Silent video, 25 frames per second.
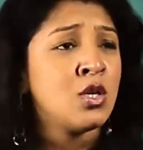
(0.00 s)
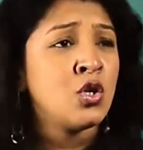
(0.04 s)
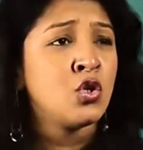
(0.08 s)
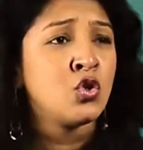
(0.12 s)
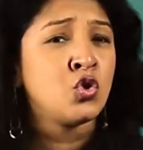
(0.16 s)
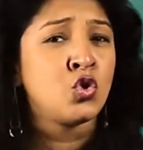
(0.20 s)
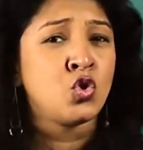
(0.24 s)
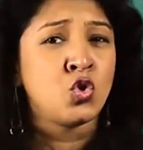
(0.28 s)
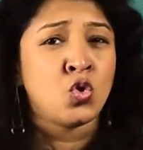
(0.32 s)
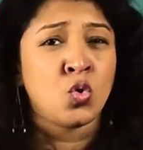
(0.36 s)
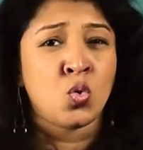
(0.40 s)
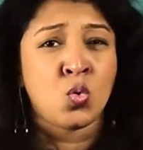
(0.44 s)

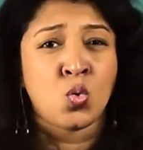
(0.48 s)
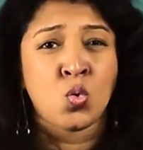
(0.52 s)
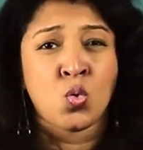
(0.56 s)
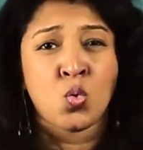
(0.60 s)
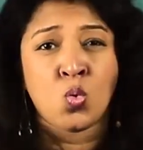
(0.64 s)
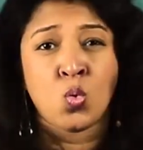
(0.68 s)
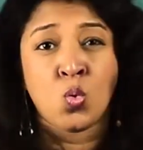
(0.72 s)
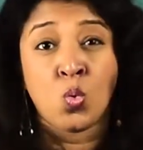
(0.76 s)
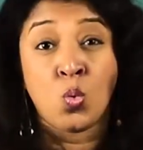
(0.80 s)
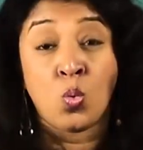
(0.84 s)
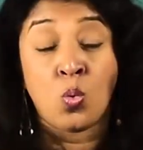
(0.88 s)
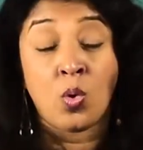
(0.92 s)
So,
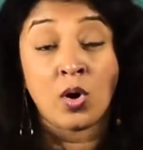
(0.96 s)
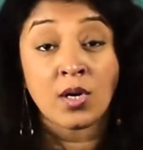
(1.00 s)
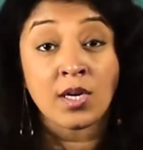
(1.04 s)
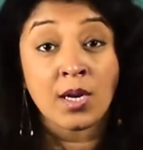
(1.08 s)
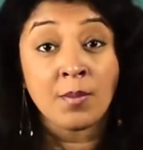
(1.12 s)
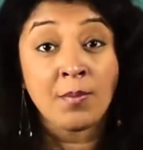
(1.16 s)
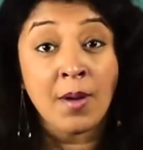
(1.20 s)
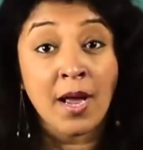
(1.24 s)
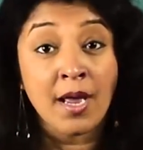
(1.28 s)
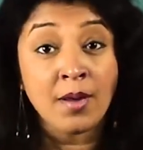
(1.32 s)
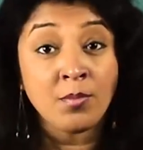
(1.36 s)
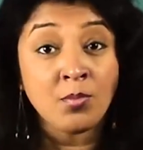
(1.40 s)
what
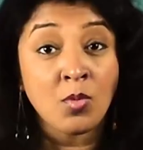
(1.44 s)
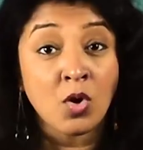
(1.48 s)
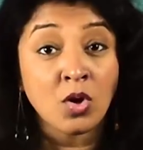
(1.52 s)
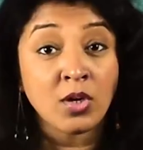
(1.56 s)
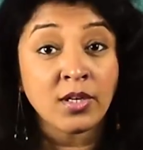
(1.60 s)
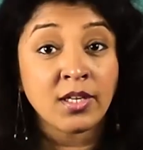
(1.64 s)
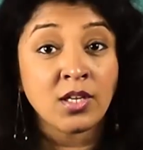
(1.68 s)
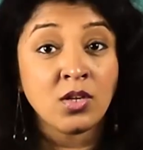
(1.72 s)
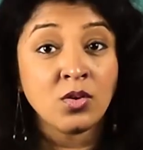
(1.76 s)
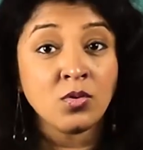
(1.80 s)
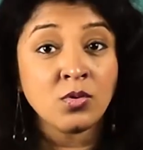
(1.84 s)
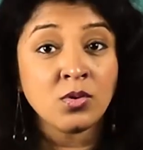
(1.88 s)
are
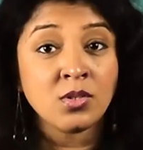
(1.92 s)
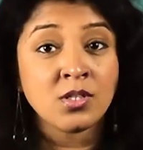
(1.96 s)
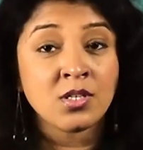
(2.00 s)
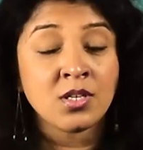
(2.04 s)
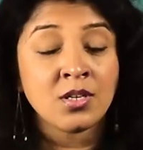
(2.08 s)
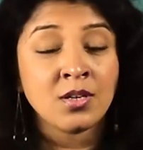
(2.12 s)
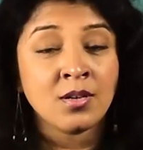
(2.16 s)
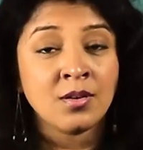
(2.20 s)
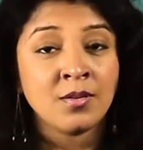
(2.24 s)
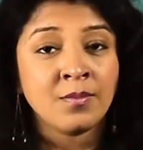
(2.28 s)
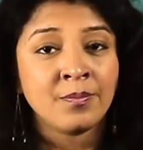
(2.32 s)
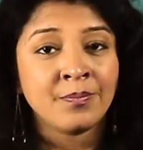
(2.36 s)

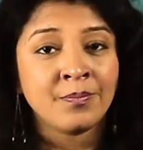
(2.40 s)
biomolecules?